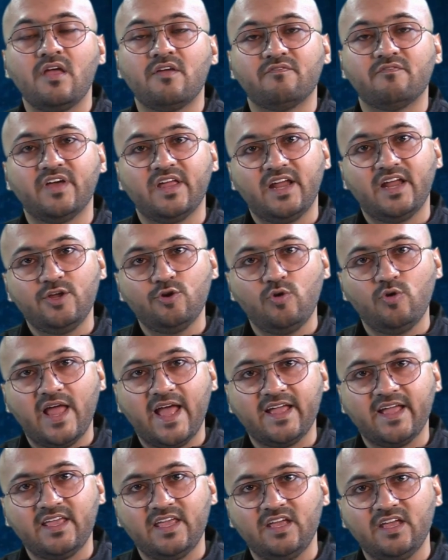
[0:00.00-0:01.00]
where are you
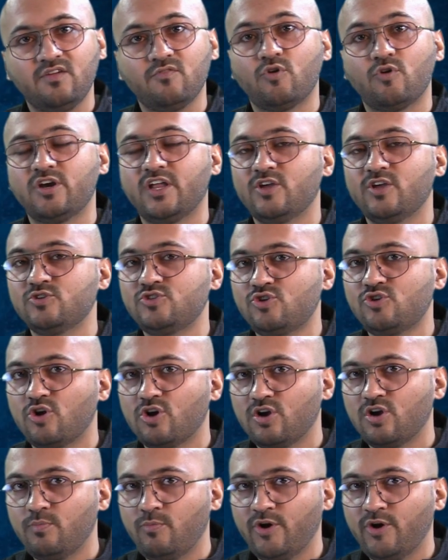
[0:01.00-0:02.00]
lacking, what are your
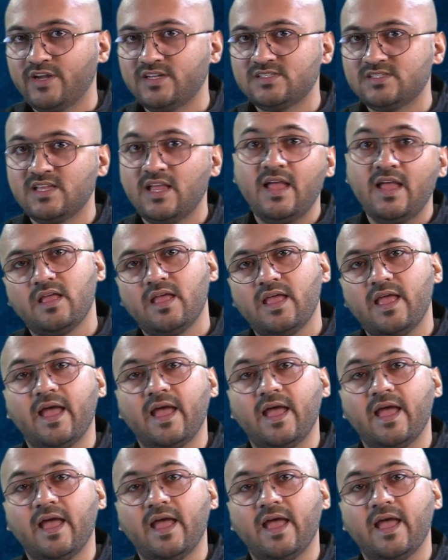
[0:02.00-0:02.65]
stronger points,